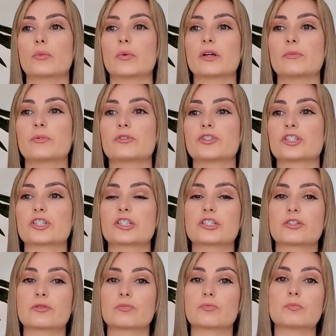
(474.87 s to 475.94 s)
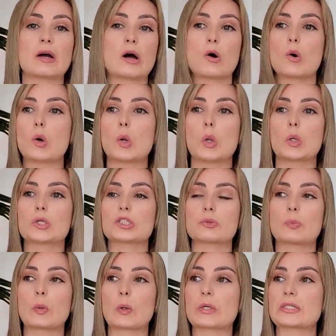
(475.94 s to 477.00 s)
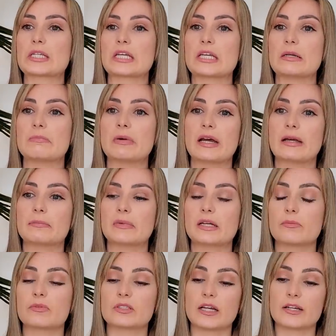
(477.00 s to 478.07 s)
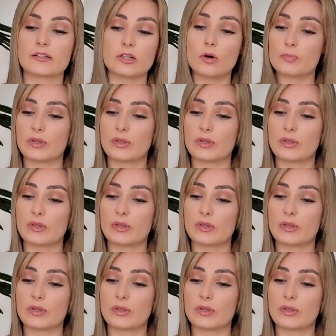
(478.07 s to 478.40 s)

We were just, my whole support team and me were like, nope,